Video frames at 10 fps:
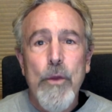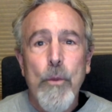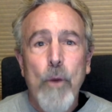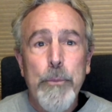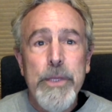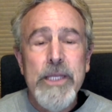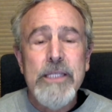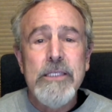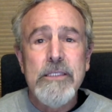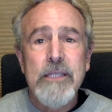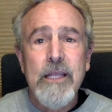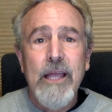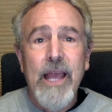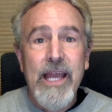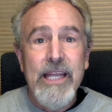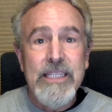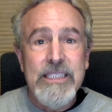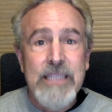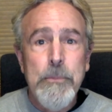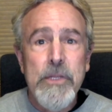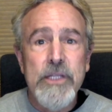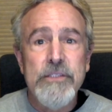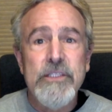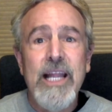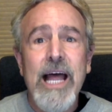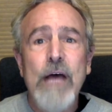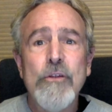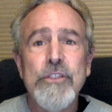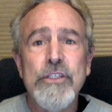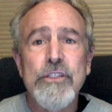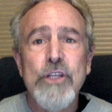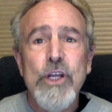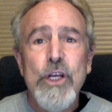while peace and acceptance allows us